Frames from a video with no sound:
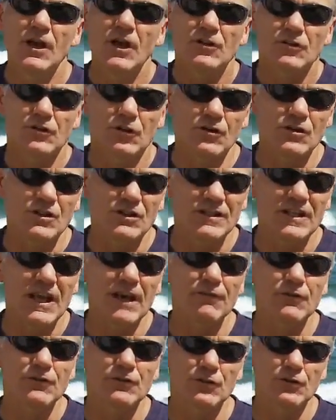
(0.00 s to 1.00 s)
So you should
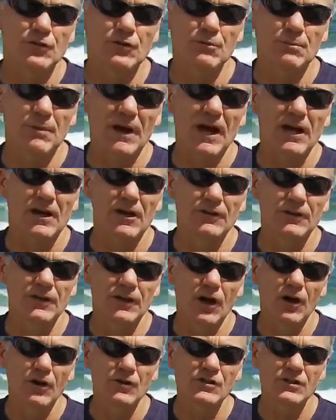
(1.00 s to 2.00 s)
never turn your back on
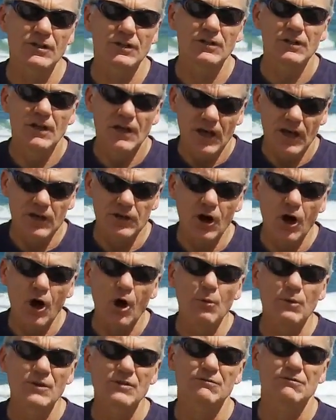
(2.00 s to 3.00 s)
the ocean and
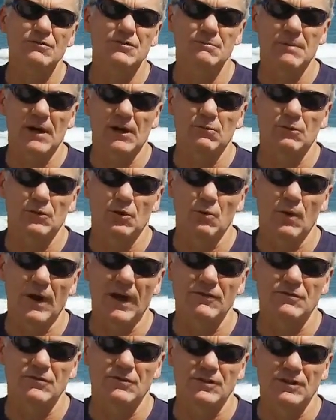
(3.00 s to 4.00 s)
always respect what the
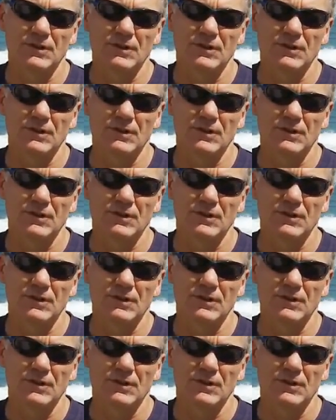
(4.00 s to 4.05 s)
waves are